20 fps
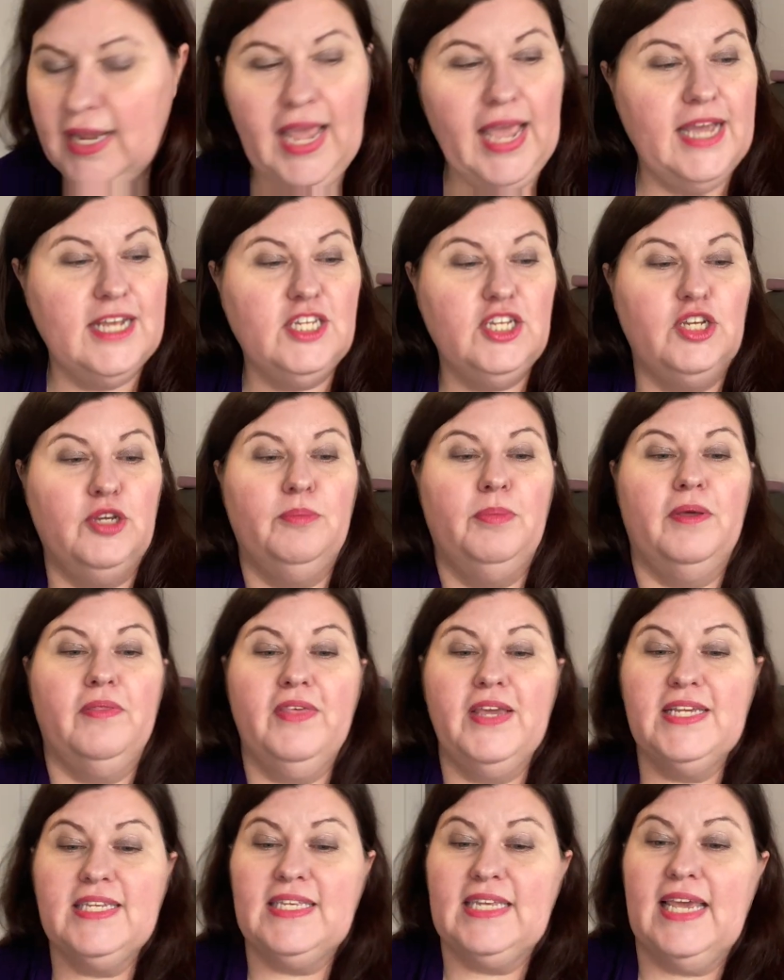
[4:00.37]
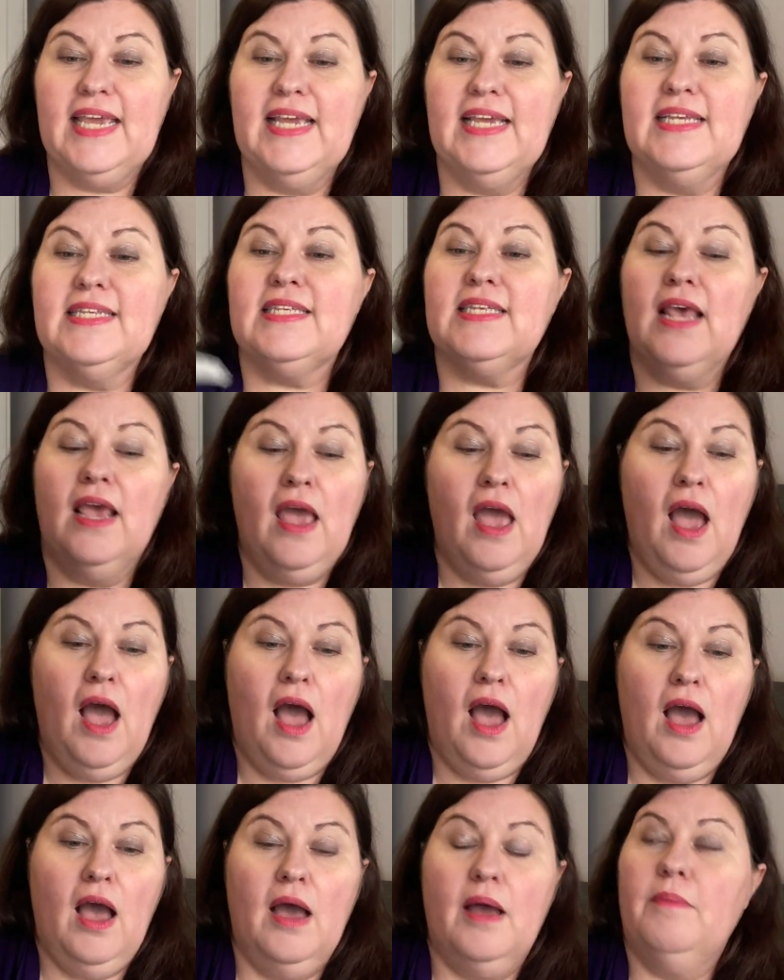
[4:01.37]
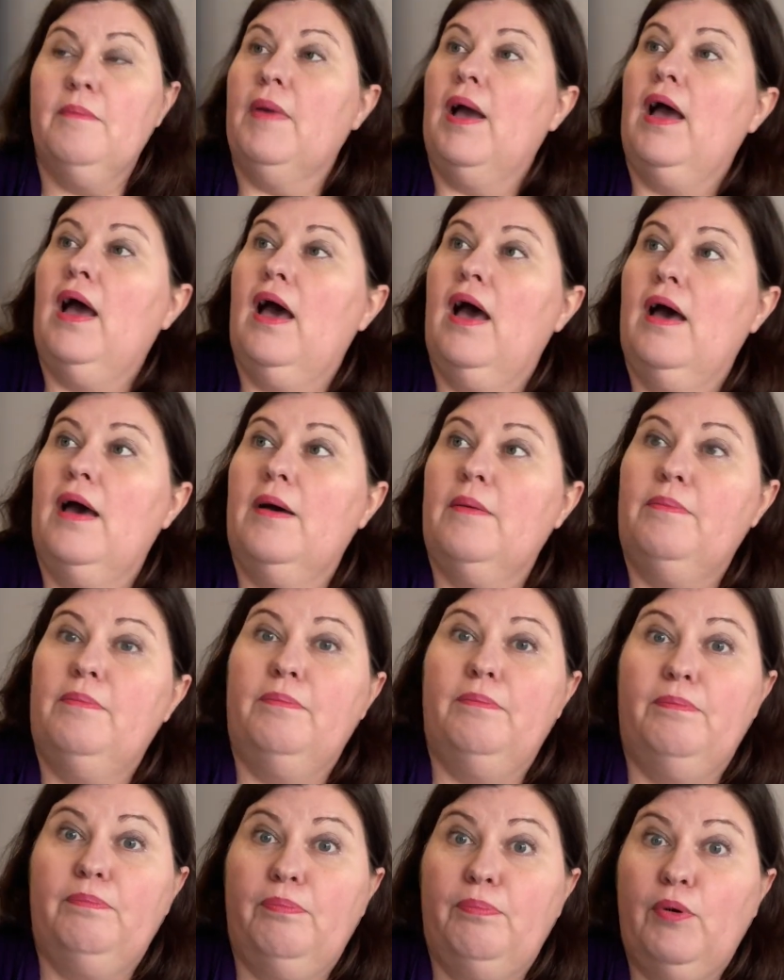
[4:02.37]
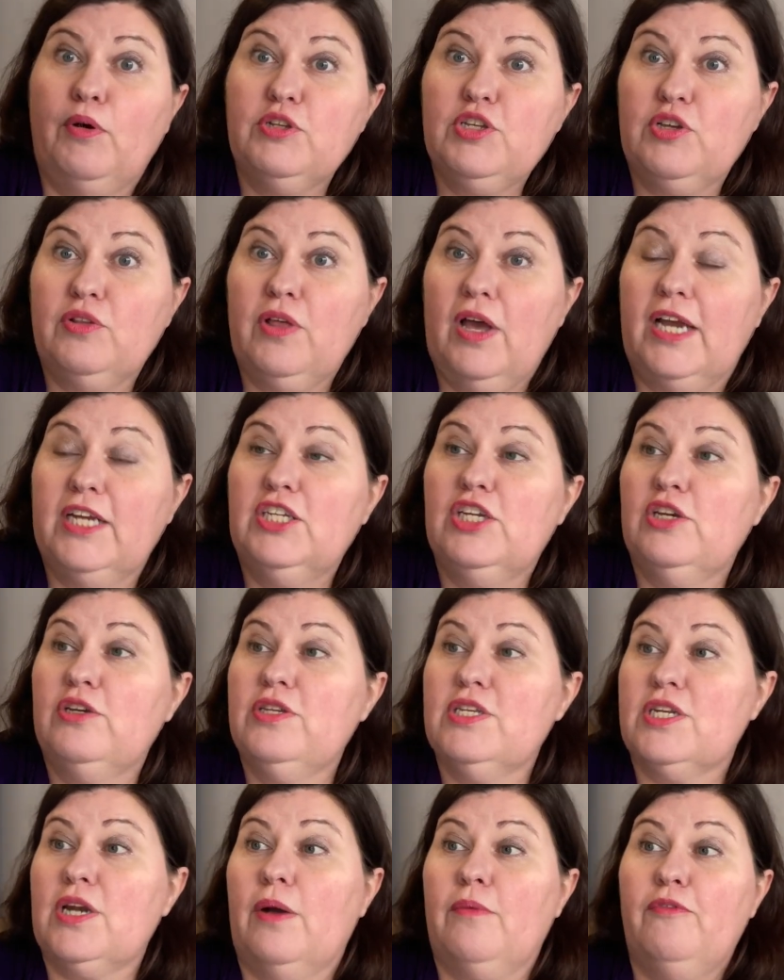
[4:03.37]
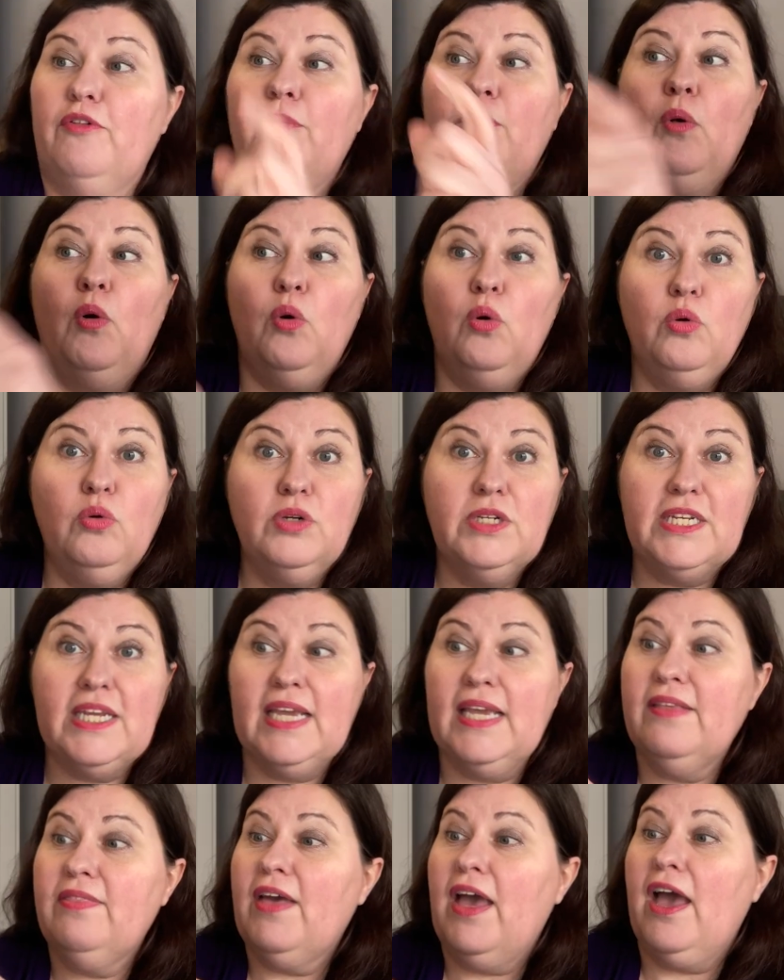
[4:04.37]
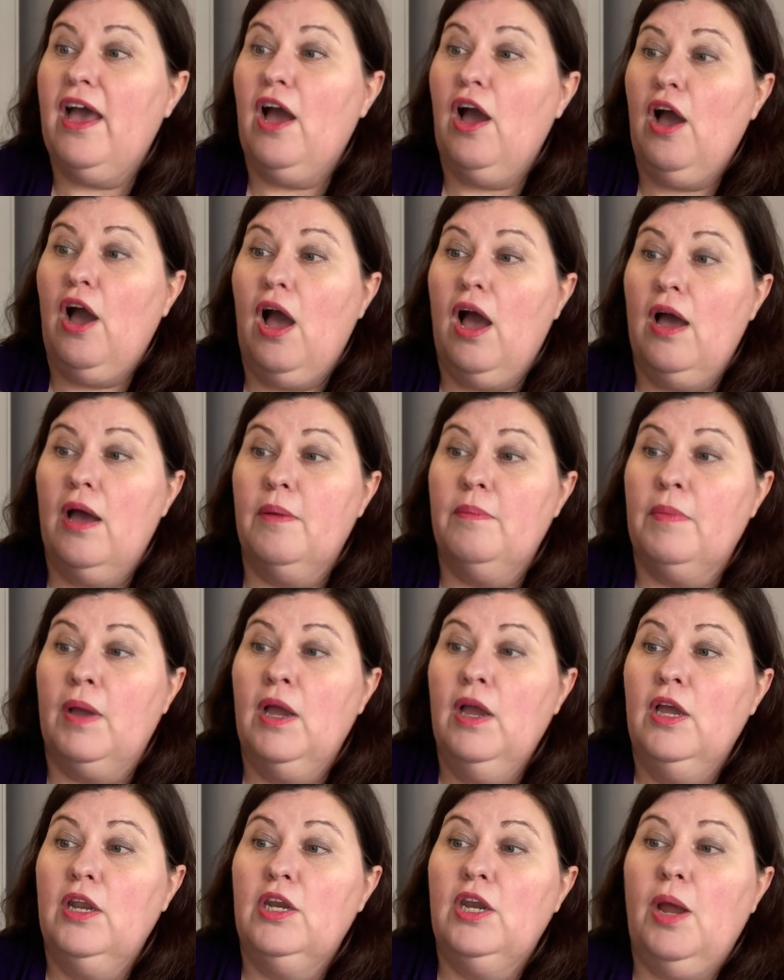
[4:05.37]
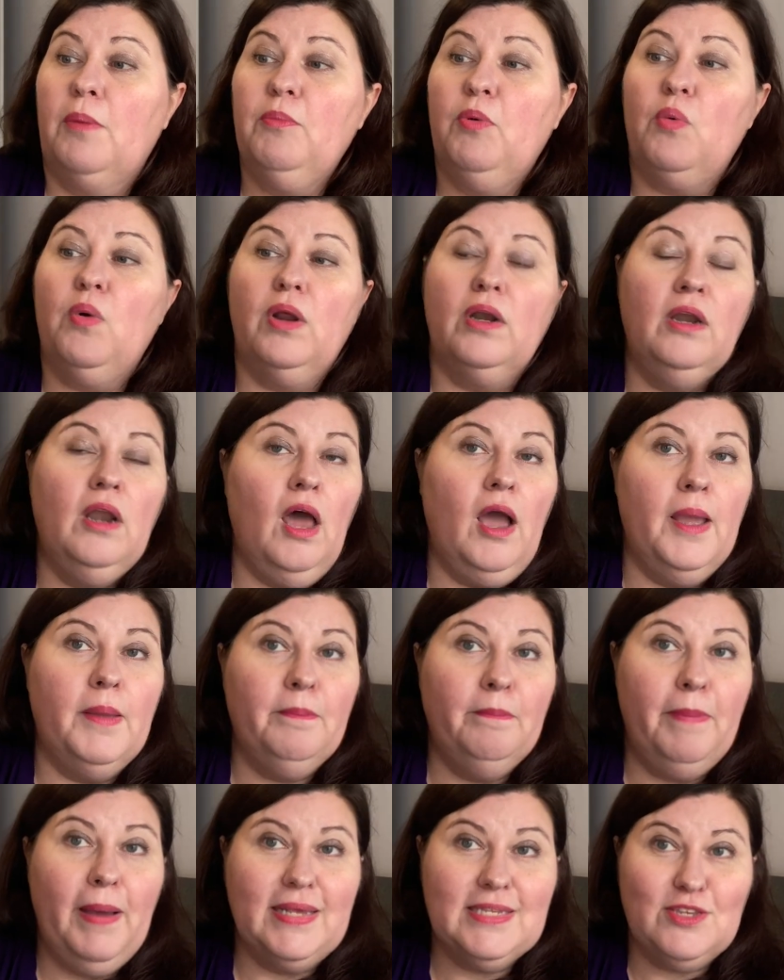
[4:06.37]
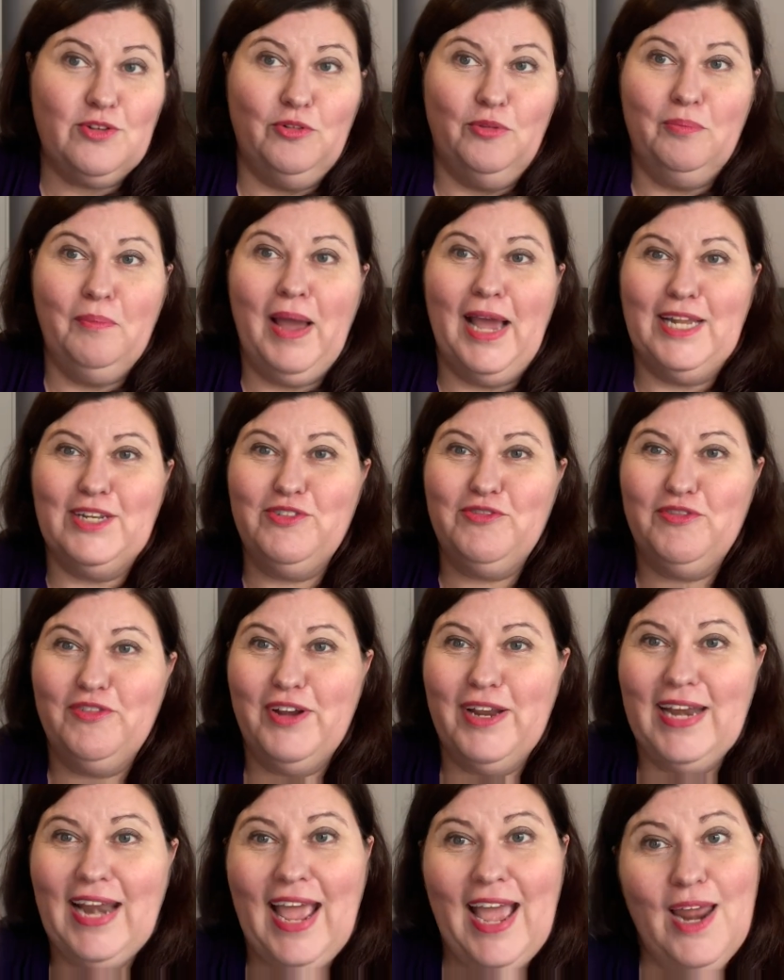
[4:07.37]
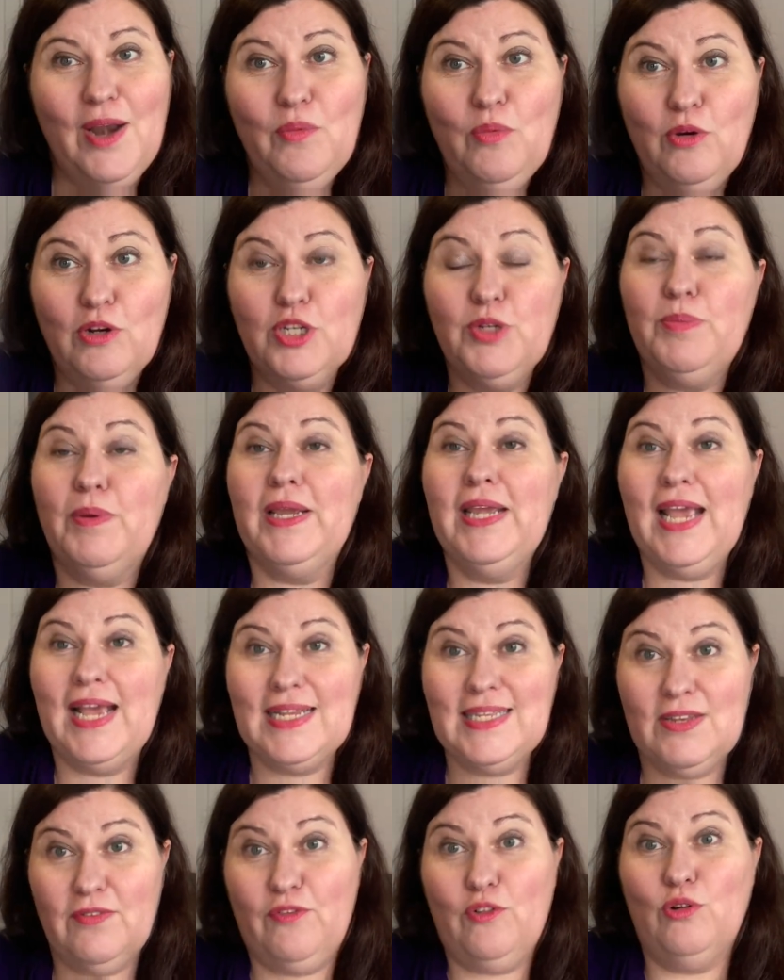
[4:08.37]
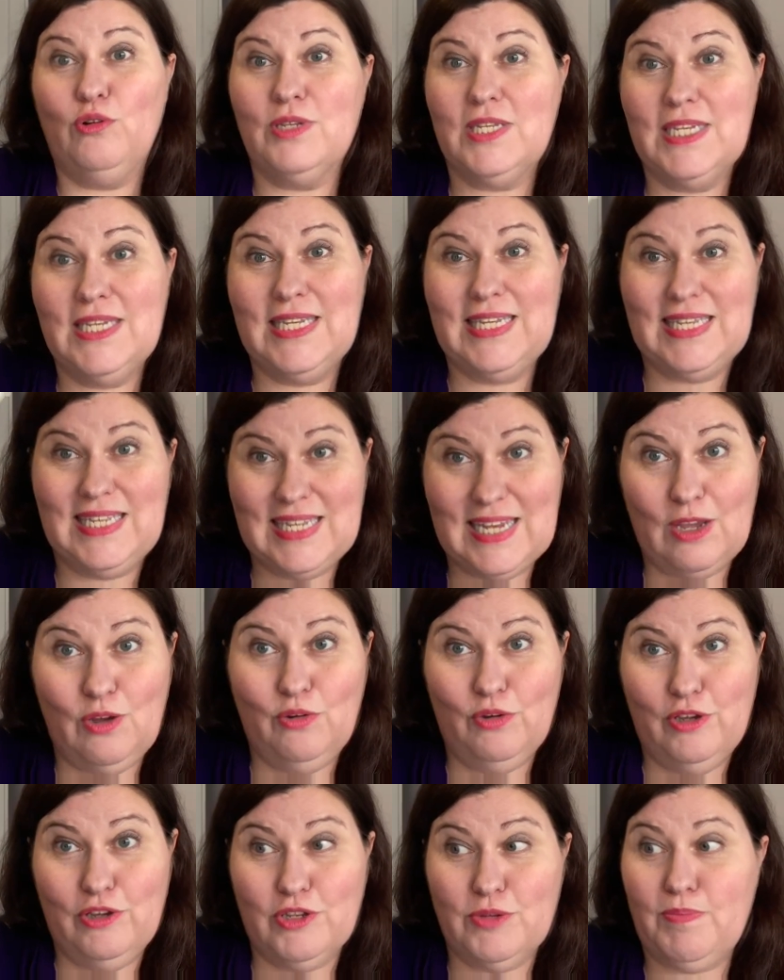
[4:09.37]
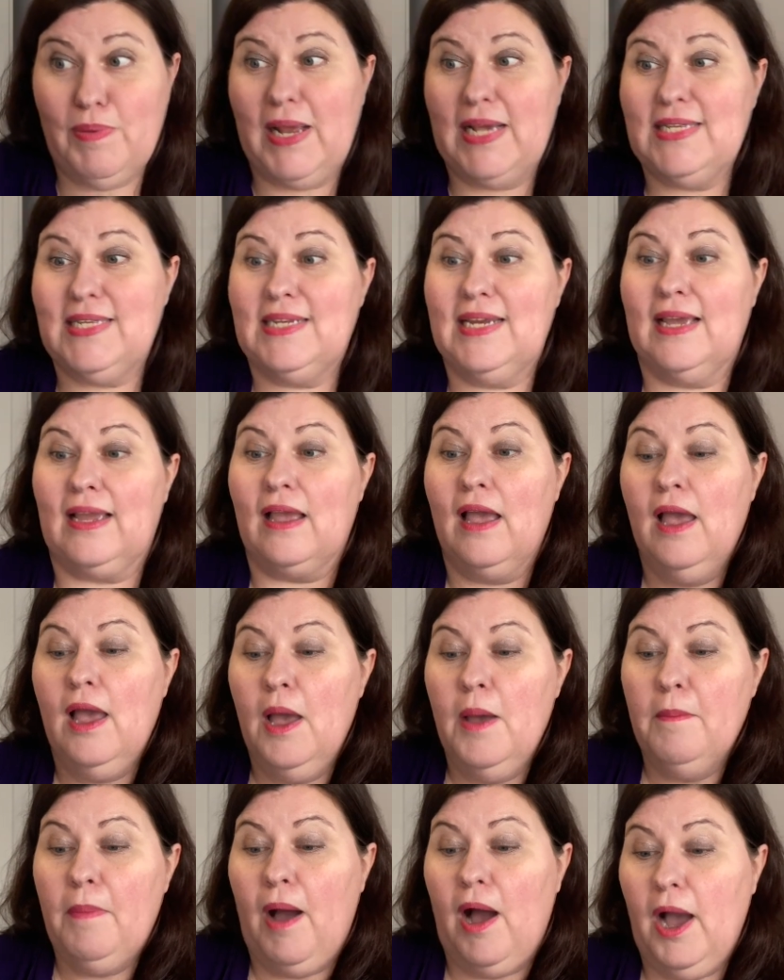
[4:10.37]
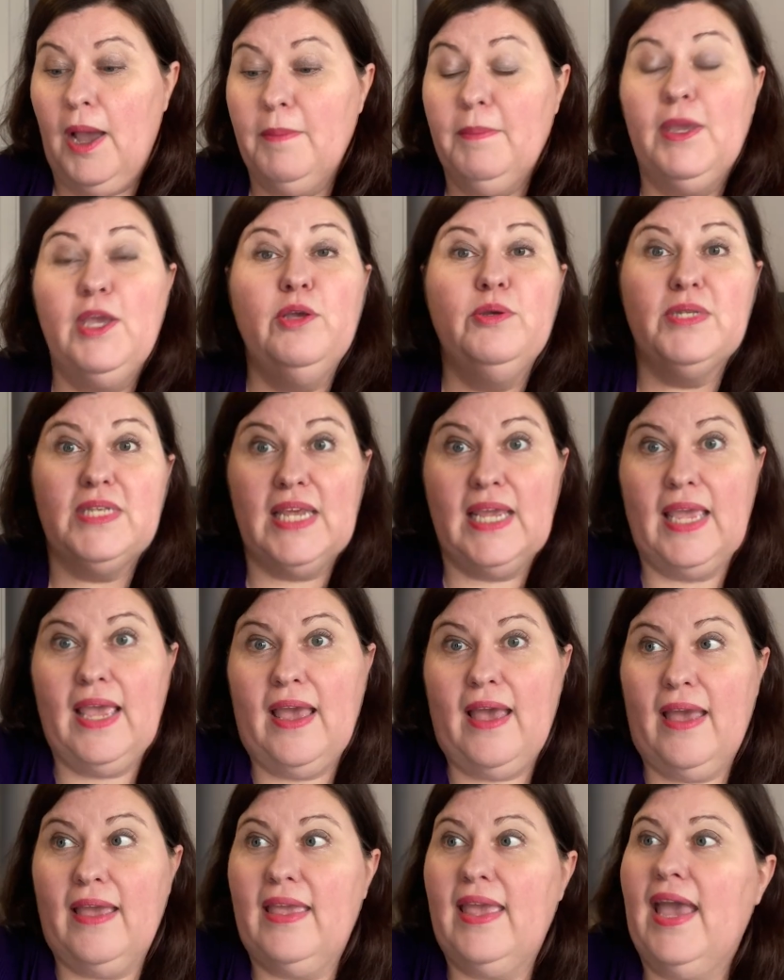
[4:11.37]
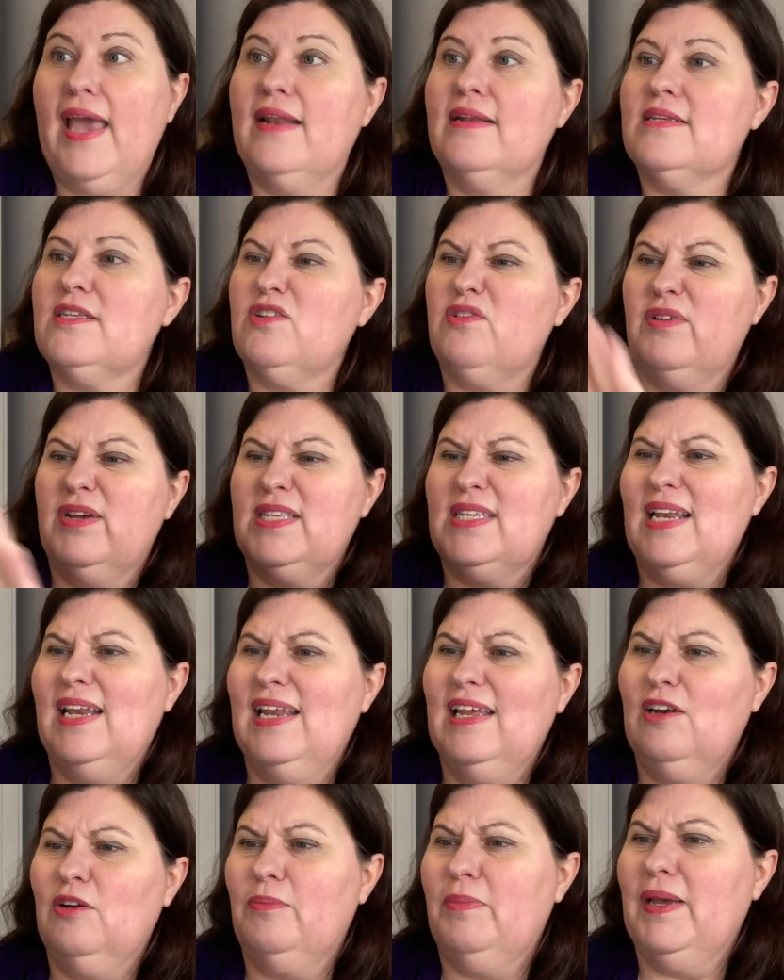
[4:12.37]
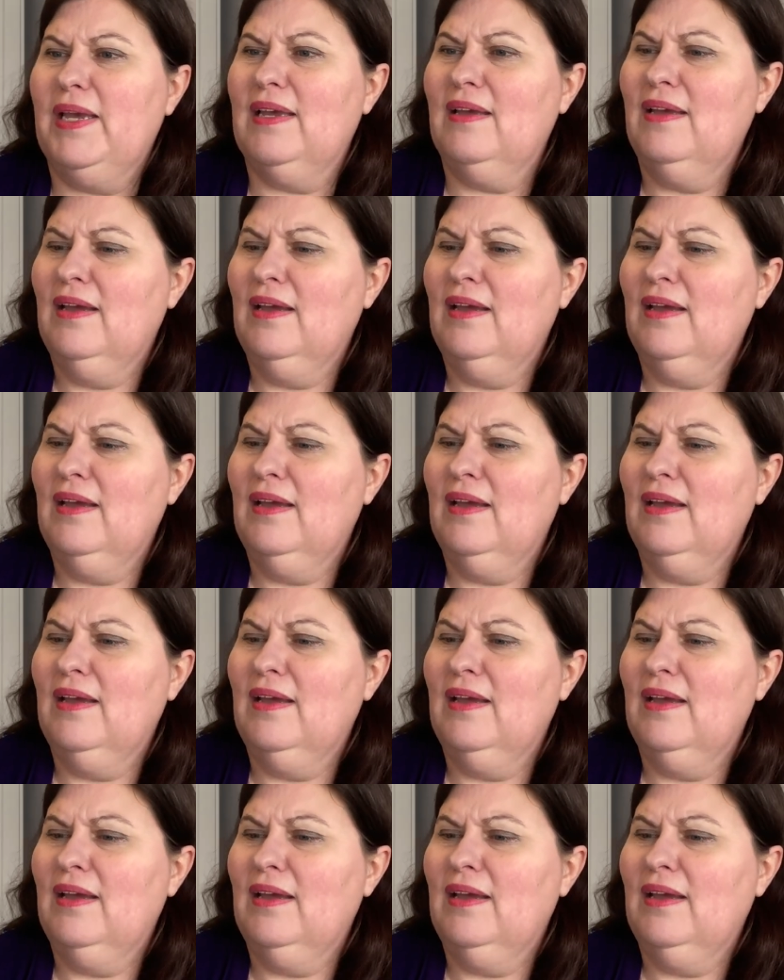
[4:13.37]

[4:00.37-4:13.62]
care to, but this is um, a bottle that I'd used up from Aldi, their um, number one lime, basil, mandarin hand wash. But yes, of course, this is single use plastic, but I'm using it again. Sorry, it's a little bit